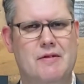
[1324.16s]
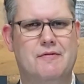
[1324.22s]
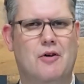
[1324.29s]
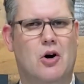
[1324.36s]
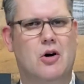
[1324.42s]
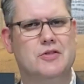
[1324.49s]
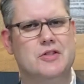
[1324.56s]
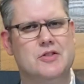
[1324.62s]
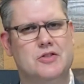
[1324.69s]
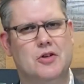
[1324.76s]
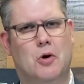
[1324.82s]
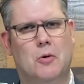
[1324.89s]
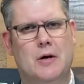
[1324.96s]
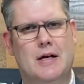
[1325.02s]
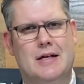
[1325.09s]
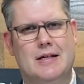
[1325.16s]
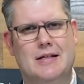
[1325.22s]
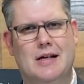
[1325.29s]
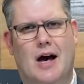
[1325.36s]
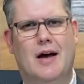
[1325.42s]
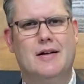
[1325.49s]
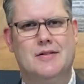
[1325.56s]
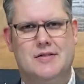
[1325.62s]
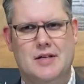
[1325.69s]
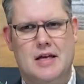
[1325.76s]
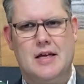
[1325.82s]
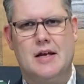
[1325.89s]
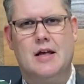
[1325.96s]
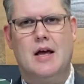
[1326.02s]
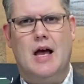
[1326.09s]
falls. And so God is
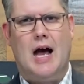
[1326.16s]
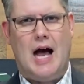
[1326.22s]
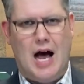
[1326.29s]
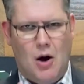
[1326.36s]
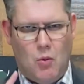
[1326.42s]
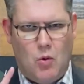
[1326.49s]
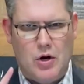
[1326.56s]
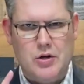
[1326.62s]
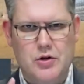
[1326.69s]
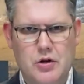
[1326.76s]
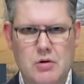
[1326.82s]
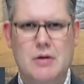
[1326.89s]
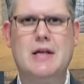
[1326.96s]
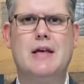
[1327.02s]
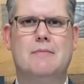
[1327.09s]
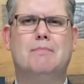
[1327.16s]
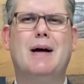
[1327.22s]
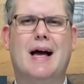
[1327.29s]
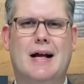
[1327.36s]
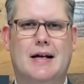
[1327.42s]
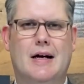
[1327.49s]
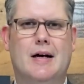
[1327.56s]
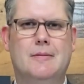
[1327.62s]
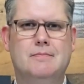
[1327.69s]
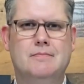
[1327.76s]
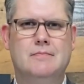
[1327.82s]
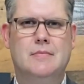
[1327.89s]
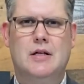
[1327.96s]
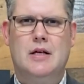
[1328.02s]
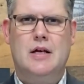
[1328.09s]
saying, I want you to get back up.
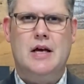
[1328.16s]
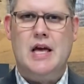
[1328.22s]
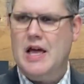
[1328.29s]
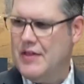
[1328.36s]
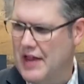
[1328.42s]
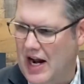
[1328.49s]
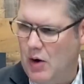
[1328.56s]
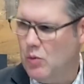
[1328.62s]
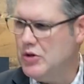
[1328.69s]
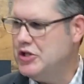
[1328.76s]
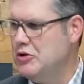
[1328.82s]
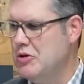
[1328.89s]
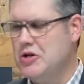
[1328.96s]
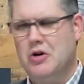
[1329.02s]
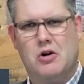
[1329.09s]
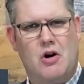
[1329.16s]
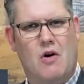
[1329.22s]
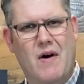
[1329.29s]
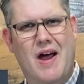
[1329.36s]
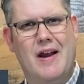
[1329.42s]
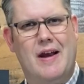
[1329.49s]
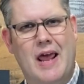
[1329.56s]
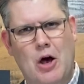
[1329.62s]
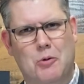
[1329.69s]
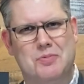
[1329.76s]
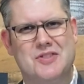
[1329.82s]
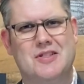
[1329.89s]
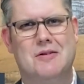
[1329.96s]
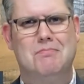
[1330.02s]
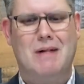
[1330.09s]
And then I want you to turn around and help
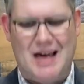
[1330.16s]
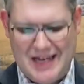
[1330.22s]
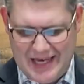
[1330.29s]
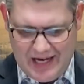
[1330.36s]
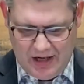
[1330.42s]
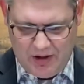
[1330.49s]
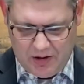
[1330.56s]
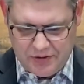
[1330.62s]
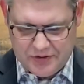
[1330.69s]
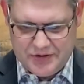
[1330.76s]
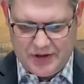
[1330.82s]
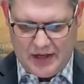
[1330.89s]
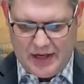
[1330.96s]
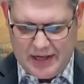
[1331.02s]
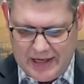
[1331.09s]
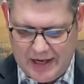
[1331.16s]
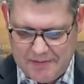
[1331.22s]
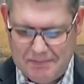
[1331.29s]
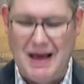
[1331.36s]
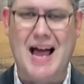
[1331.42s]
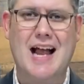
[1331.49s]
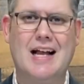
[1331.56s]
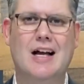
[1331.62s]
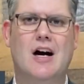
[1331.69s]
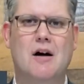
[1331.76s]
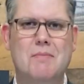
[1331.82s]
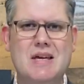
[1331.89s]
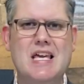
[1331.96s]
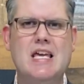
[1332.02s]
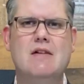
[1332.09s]
somebody else get back
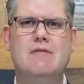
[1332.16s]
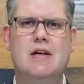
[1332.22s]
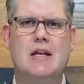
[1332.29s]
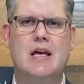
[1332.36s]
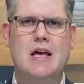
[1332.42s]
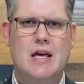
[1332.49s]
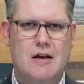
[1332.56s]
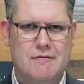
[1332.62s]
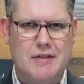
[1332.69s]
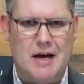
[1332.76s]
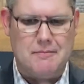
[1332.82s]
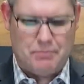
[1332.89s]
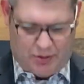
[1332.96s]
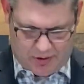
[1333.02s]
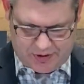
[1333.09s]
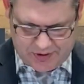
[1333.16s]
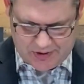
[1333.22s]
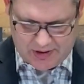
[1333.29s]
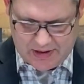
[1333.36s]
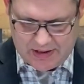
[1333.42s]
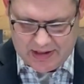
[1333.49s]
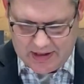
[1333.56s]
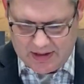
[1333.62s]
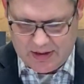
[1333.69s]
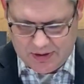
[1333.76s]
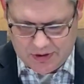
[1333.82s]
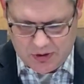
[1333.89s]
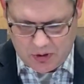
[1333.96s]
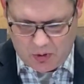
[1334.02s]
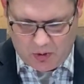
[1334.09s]
up, even if that person
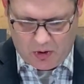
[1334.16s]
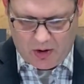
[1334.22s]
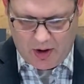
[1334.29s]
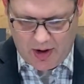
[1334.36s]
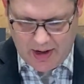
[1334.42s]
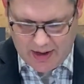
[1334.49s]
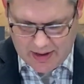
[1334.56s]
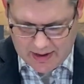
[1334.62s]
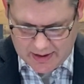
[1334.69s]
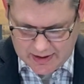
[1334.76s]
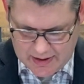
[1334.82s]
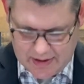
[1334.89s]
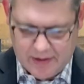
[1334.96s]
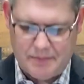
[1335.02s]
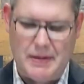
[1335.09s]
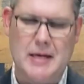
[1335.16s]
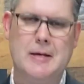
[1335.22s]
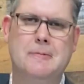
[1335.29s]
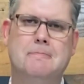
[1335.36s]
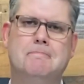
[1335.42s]
is your enemy